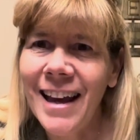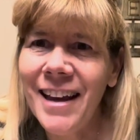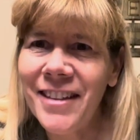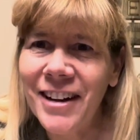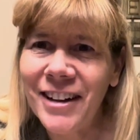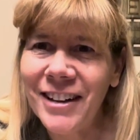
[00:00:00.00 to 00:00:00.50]

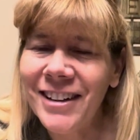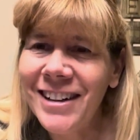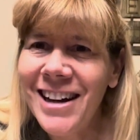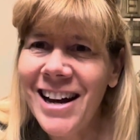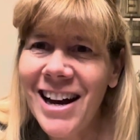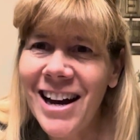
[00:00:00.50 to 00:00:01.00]
Hey there.
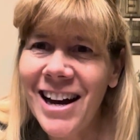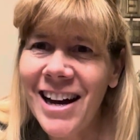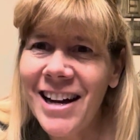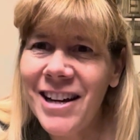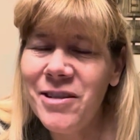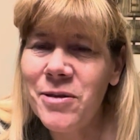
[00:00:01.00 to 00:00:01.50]

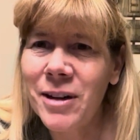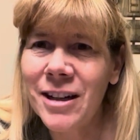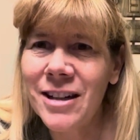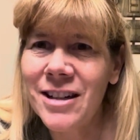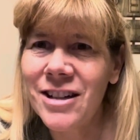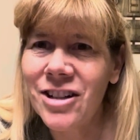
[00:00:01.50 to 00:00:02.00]
I
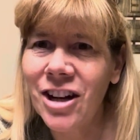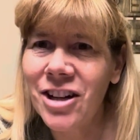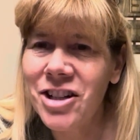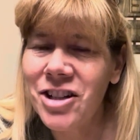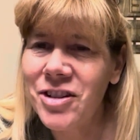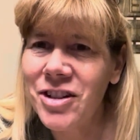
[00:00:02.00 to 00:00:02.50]
wanted to
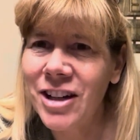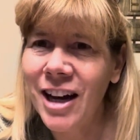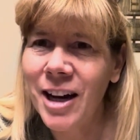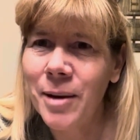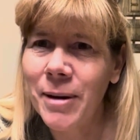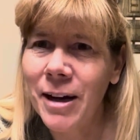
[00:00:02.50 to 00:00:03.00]
talk to you
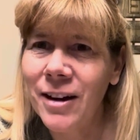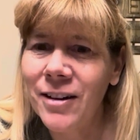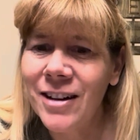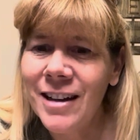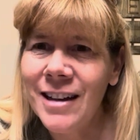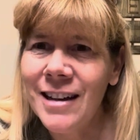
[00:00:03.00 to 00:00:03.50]
tonight
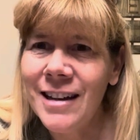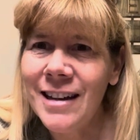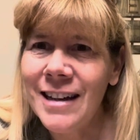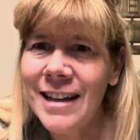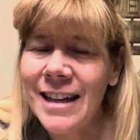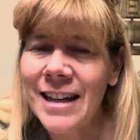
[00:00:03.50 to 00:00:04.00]
about
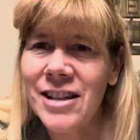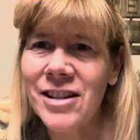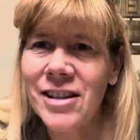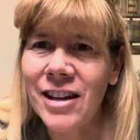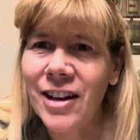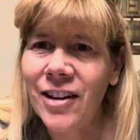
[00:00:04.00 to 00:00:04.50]

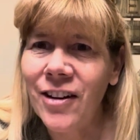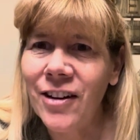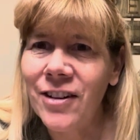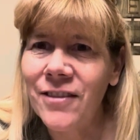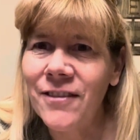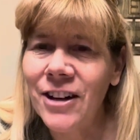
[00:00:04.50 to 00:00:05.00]
kids that
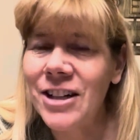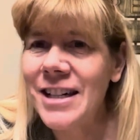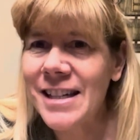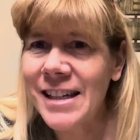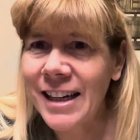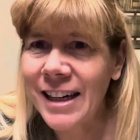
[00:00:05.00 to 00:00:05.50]
are very
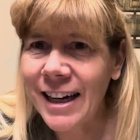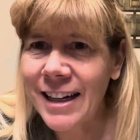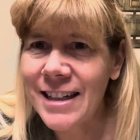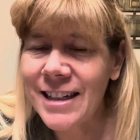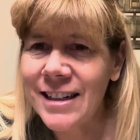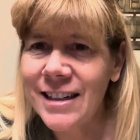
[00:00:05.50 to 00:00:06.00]

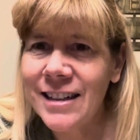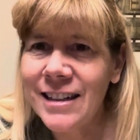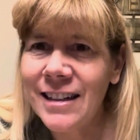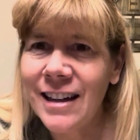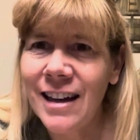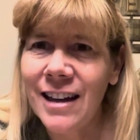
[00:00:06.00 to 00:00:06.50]
disconnected
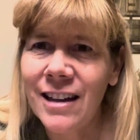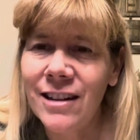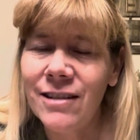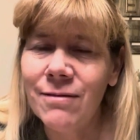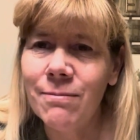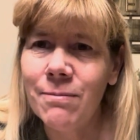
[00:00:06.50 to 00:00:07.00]

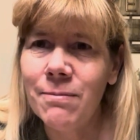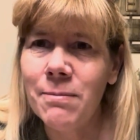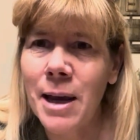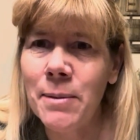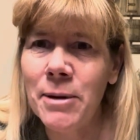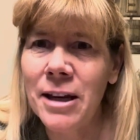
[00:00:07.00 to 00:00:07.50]
and
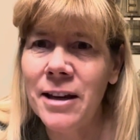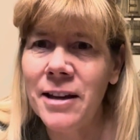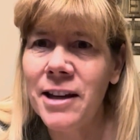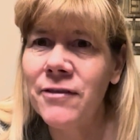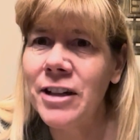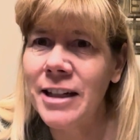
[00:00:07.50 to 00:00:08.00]
maybe
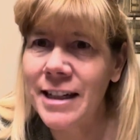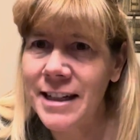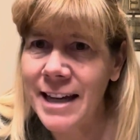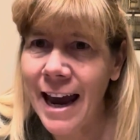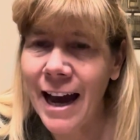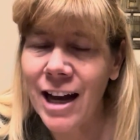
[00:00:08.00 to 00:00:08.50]
even
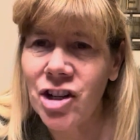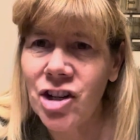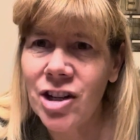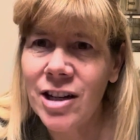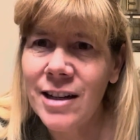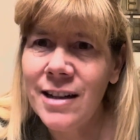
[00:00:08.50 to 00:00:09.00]

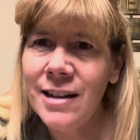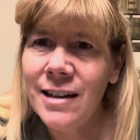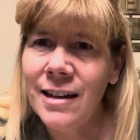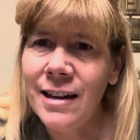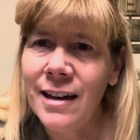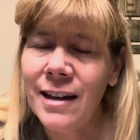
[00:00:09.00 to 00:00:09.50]
detached.
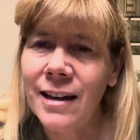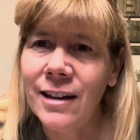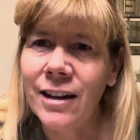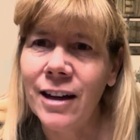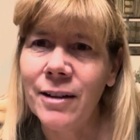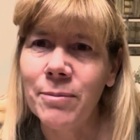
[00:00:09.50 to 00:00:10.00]

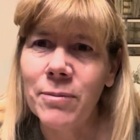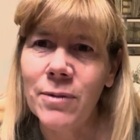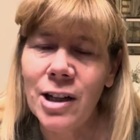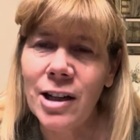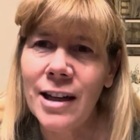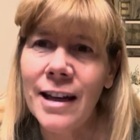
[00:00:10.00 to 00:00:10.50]
And I'm
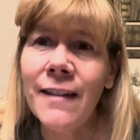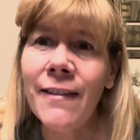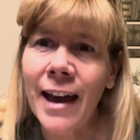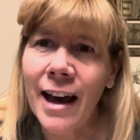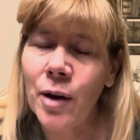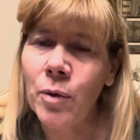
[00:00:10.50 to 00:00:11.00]
in
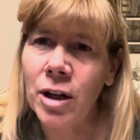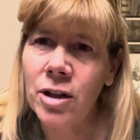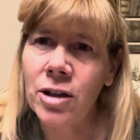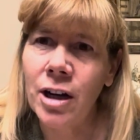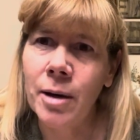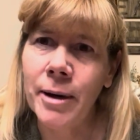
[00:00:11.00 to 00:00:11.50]
that, I want to
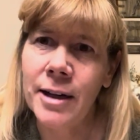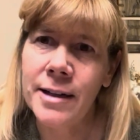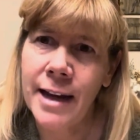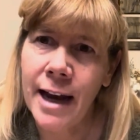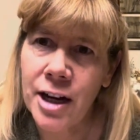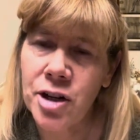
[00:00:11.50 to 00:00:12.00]
talk about
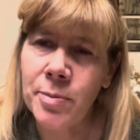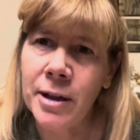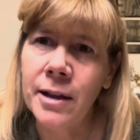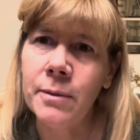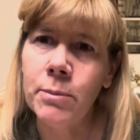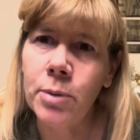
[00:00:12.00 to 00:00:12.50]

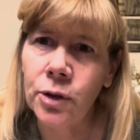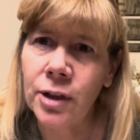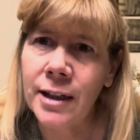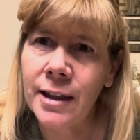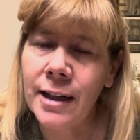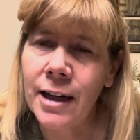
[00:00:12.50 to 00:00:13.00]
attachment and
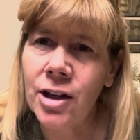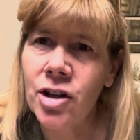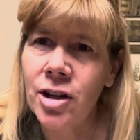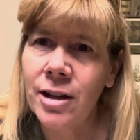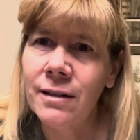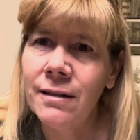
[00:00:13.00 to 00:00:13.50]
building
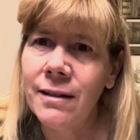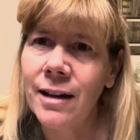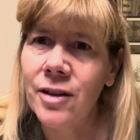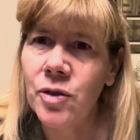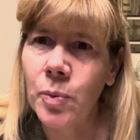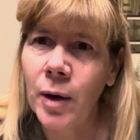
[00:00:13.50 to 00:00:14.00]
connection
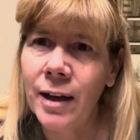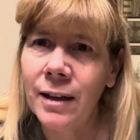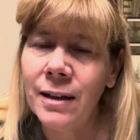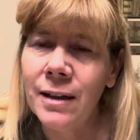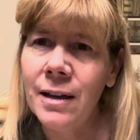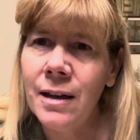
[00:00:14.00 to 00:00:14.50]
as
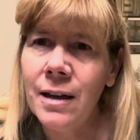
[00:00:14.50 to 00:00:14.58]
well.